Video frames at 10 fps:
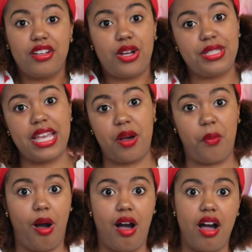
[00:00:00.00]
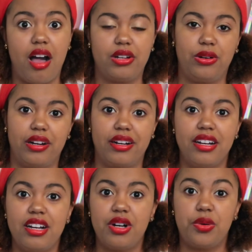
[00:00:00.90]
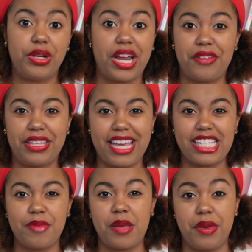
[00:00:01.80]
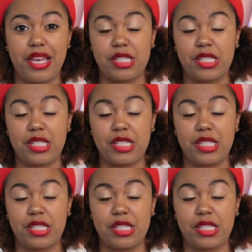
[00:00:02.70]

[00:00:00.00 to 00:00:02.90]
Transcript: go take a walk or whatever the case may be,